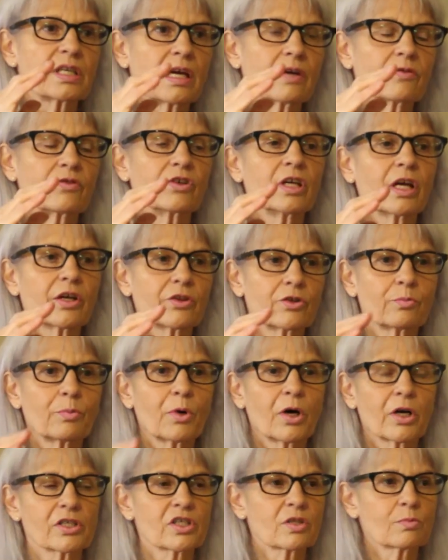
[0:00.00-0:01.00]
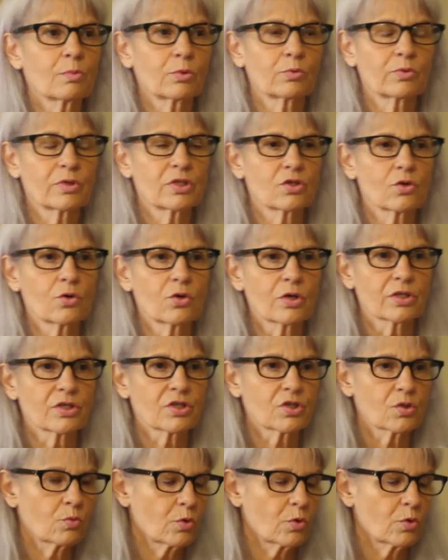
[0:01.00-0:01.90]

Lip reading: every other possible resource,